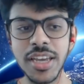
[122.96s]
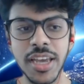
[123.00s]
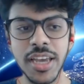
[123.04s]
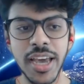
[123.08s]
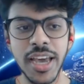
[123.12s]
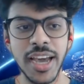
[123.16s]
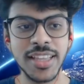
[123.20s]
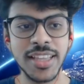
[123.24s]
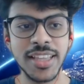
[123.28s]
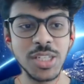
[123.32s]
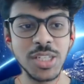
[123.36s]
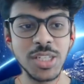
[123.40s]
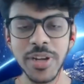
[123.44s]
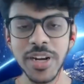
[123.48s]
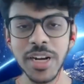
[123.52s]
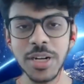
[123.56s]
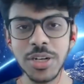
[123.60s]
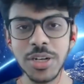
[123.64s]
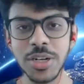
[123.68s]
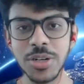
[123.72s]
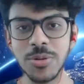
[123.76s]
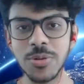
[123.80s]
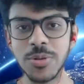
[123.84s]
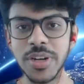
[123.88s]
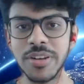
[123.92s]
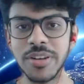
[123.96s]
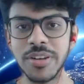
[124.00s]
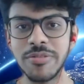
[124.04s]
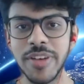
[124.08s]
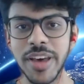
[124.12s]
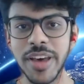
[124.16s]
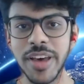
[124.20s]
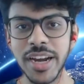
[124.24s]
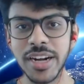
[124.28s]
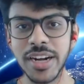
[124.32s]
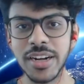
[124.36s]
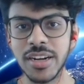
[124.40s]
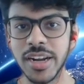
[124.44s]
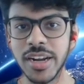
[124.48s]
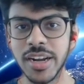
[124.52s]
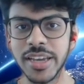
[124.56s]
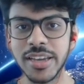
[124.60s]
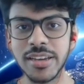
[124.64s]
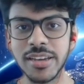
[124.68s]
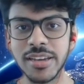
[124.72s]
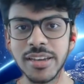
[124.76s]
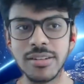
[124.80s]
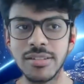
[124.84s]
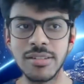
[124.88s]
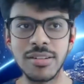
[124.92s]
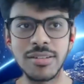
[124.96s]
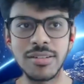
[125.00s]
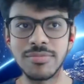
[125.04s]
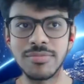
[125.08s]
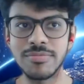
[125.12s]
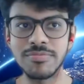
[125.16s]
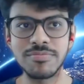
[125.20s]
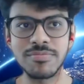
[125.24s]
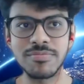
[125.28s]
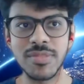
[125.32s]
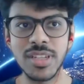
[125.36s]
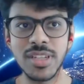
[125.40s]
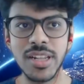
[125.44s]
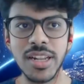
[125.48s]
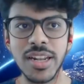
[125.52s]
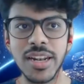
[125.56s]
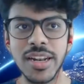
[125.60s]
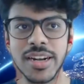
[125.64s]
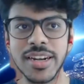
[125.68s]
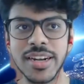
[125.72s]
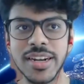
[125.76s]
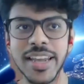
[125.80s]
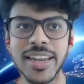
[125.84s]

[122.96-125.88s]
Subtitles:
and that's very true. In fact, like, take